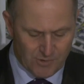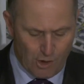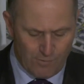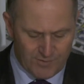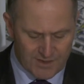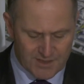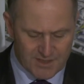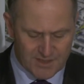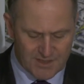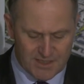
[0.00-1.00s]

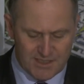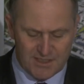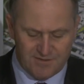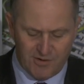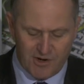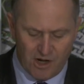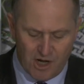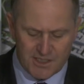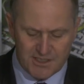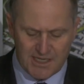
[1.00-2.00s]
Confidence in the city is very
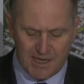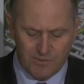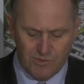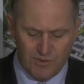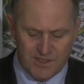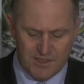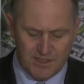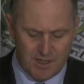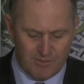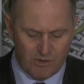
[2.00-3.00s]
high today, with
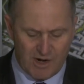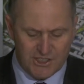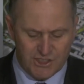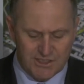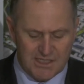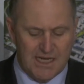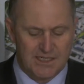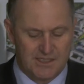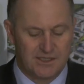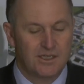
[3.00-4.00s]
recent immigration
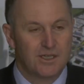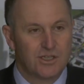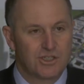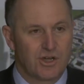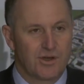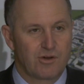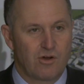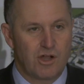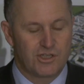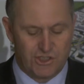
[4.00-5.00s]
data showing
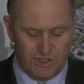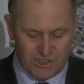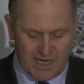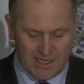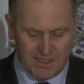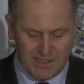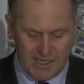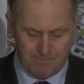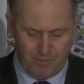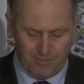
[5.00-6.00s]
Christchurch had a
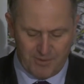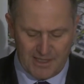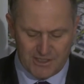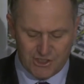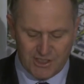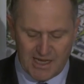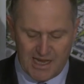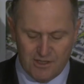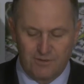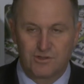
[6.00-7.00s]
net population
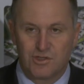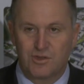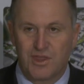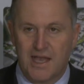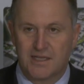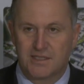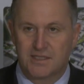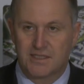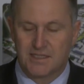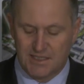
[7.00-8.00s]
gain of
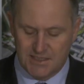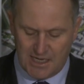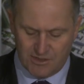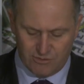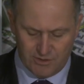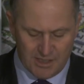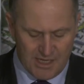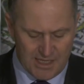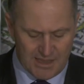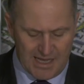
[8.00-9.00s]
2,600
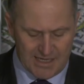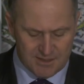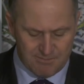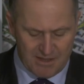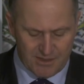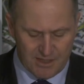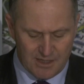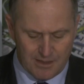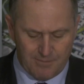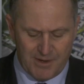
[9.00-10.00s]
last month,
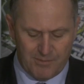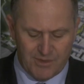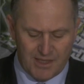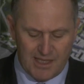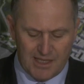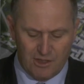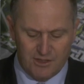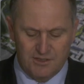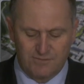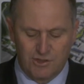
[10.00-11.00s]
compared with a net
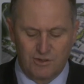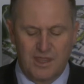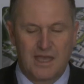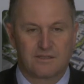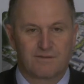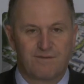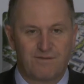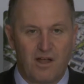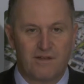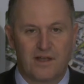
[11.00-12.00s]
loss of
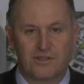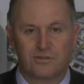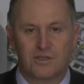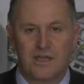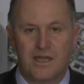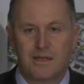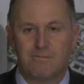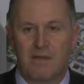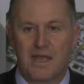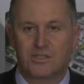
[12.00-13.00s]
2,500
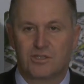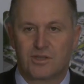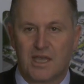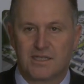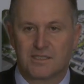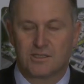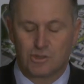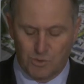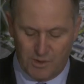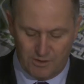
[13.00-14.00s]
in May
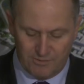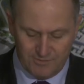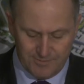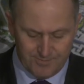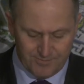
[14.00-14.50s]
2012.